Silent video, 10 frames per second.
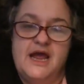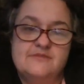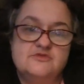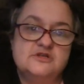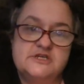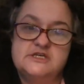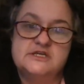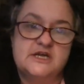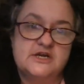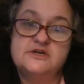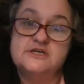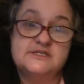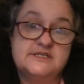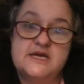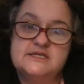I'm really good at
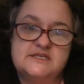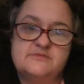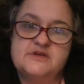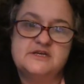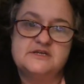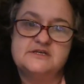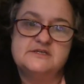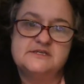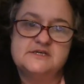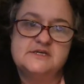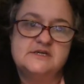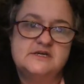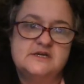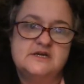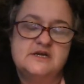criticizing because
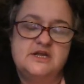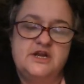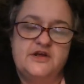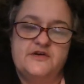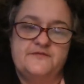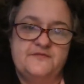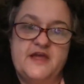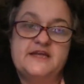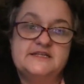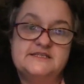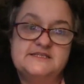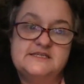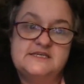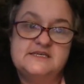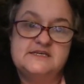you know I can
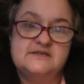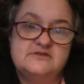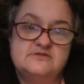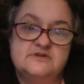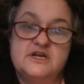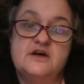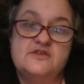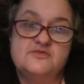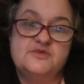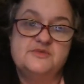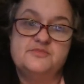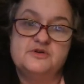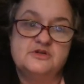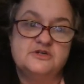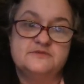see when other
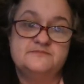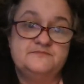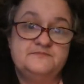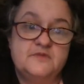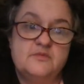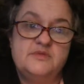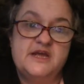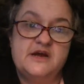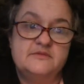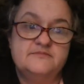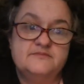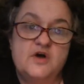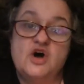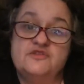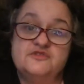people are being
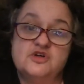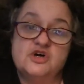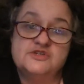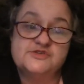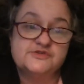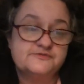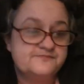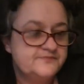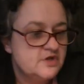awful, also